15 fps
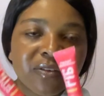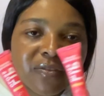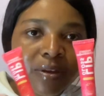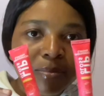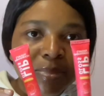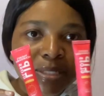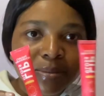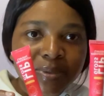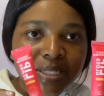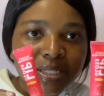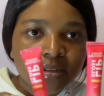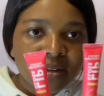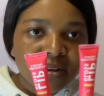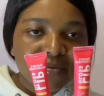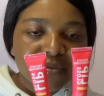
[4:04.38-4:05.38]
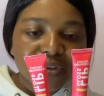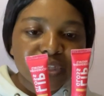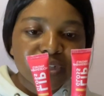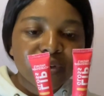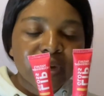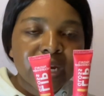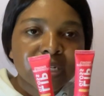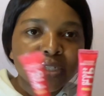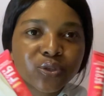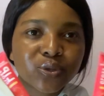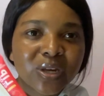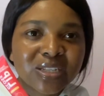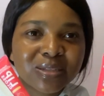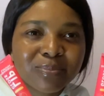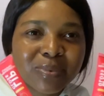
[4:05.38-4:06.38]
of them is basically 40 rand. So
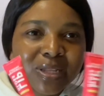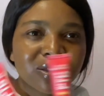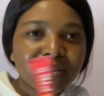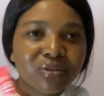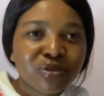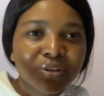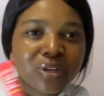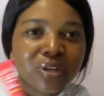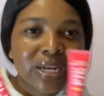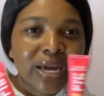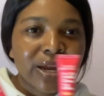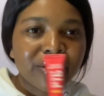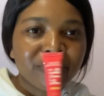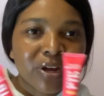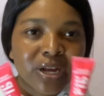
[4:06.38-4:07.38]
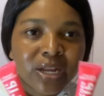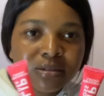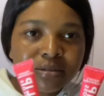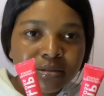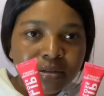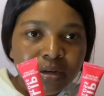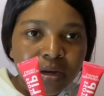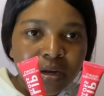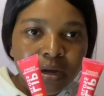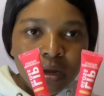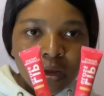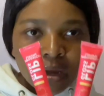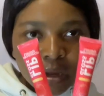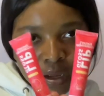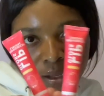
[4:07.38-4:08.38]
I spent 39 rand.
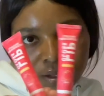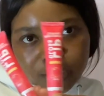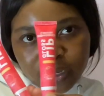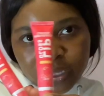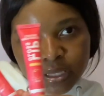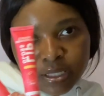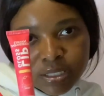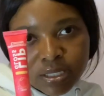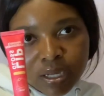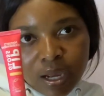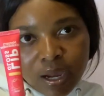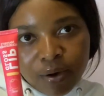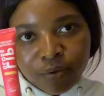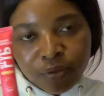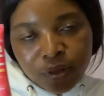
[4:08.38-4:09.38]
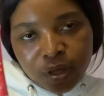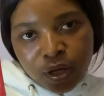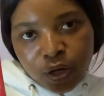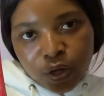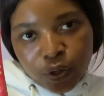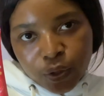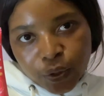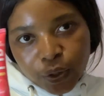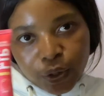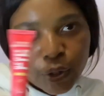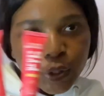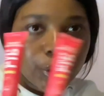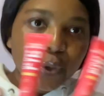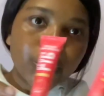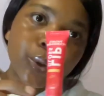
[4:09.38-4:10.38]
Now these are how they
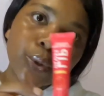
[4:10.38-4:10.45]
look.